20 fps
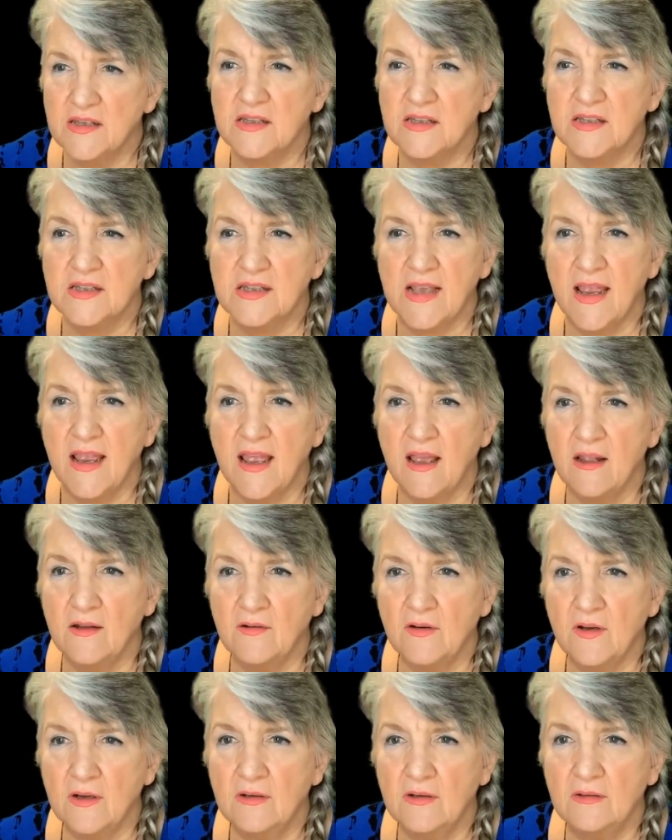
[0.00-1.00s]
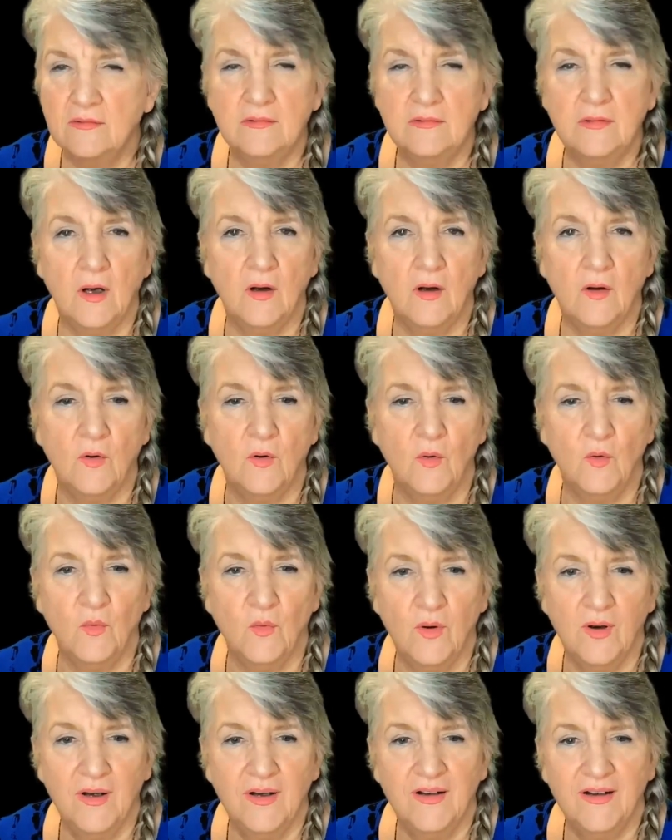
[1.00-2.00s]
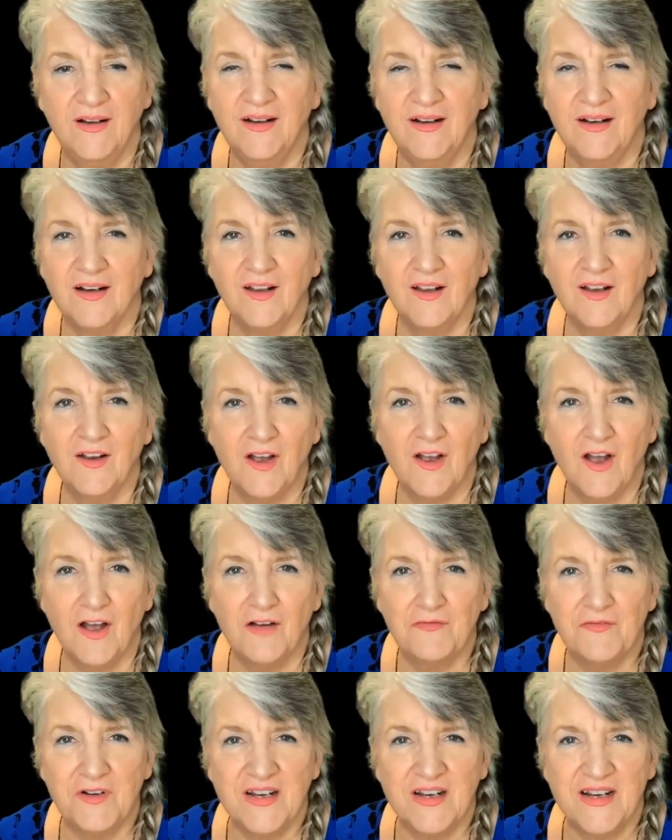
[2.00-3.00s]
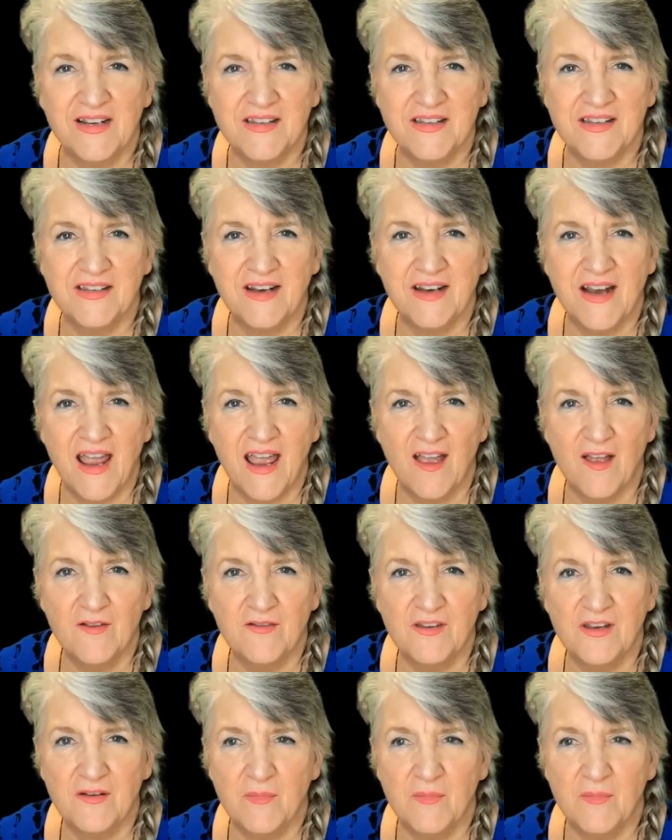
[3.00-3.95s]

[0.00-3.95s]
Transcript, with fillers: is a sound. Oh, Cacophony is a noun